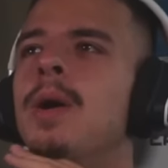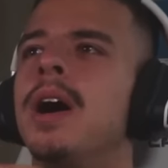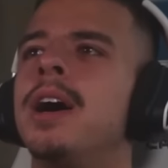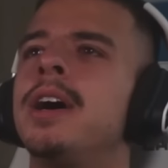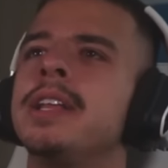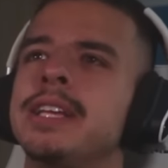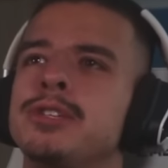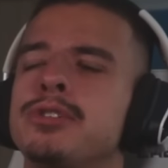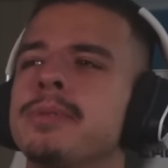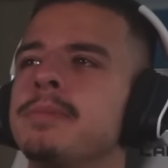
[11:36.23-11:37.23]
Oh, a honey
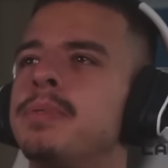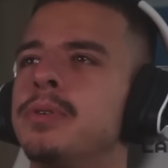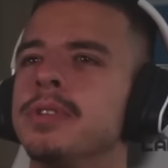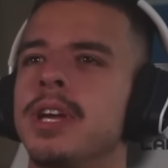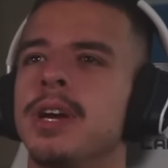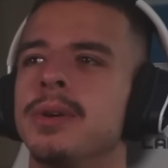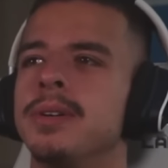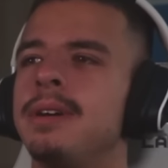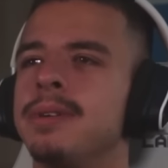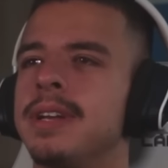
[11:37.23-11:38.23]
swimming pool
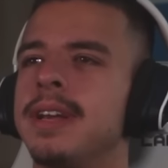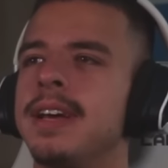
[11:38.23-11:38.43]
though. I would